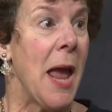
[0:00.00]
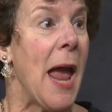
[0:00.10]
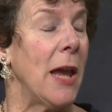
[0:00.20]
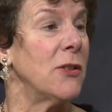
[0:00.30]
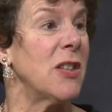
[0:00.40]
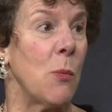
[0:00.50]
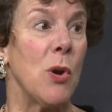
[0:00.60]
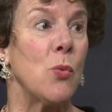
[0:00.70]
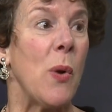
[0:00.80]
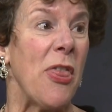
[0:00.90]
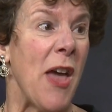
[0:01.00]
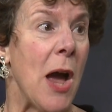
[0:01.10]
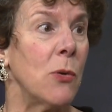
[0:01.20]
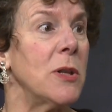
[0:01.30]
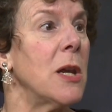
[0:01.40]
And someone
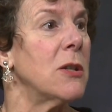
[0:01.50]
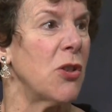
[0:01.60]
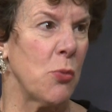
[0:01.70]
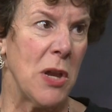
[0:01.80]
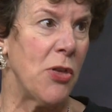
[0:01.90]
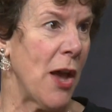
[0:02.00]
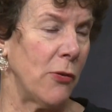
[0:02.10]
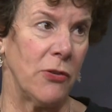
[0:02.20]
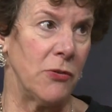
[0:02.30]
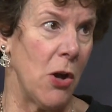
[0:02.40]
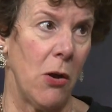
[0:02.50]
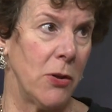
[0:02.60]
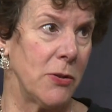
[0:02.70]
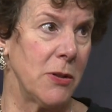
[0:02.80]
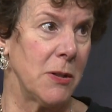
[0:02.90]
without is
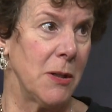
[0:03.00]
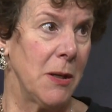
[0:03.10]
$3,000.